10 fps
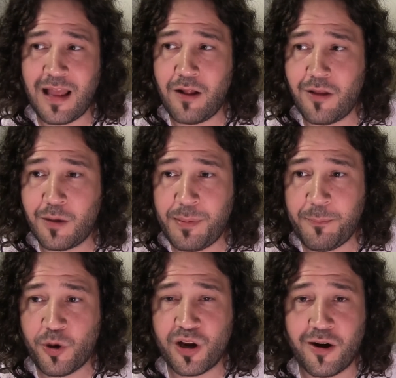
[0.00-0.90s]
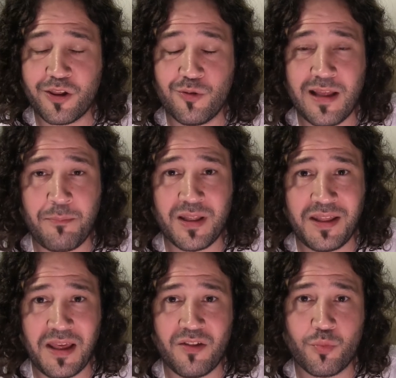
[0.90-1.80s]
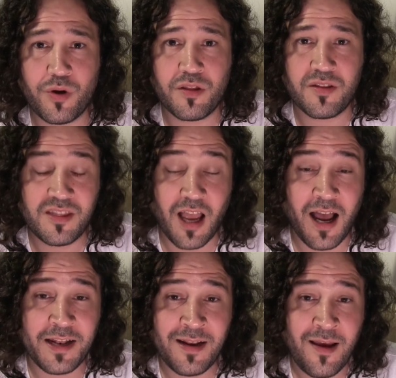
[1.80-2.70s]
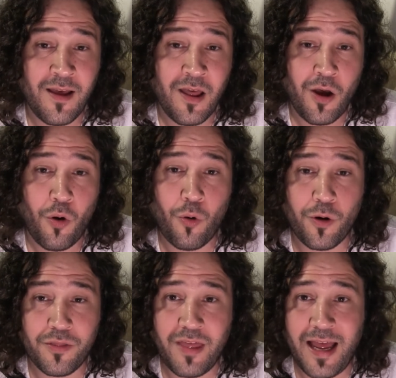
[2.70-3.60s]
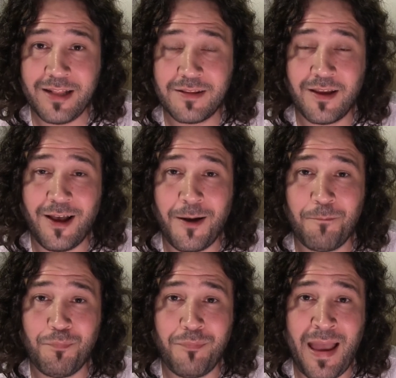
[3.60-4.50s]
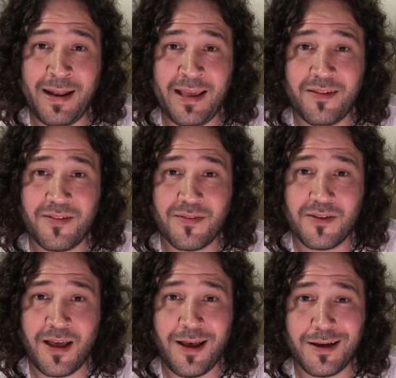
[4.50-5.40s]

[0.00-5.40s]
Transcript: Now, a lot of people could argue that Matisse was done, or that Manny's